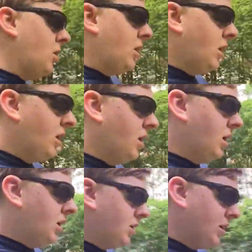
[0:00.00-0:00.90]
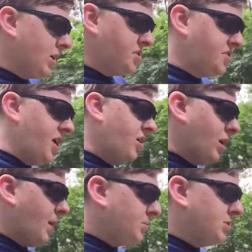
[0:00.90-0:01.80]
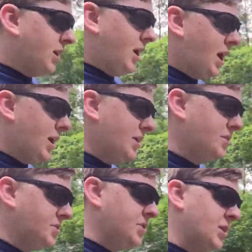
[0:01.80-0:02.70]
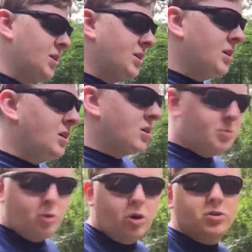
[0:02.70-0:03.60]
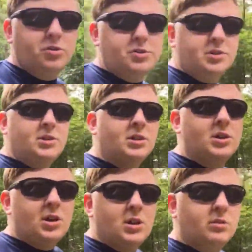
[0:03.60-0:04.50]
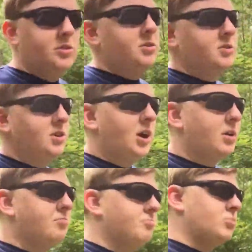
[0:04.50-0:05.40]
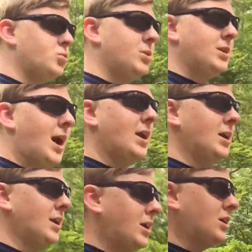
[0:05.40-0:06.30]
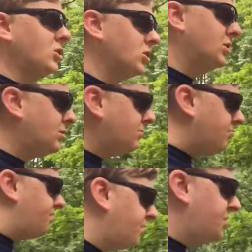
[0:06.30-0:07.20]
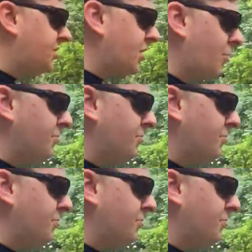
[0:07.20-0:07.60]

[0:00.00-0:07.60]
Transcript: uh, like a standard option that has commercials. They're usually like between 90 and 100 some